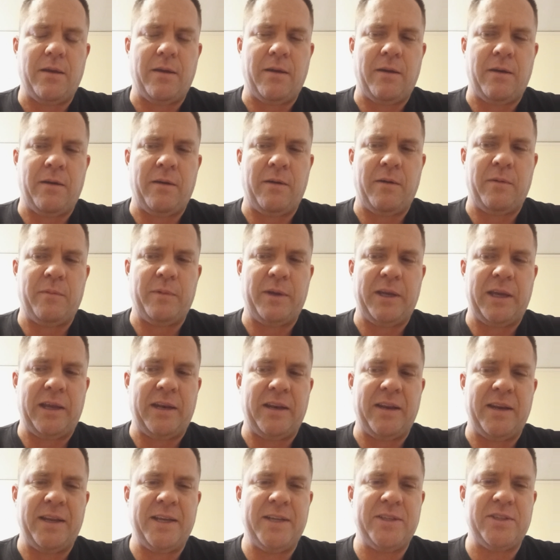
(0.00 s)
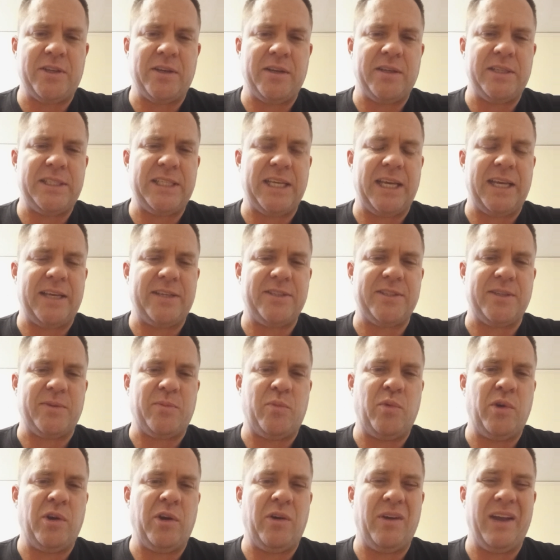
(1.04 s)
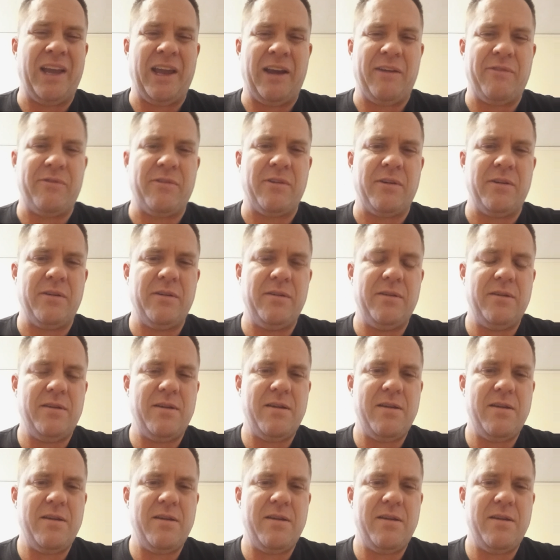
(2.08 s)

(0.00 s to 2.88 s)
um, and it is going to take some real effort,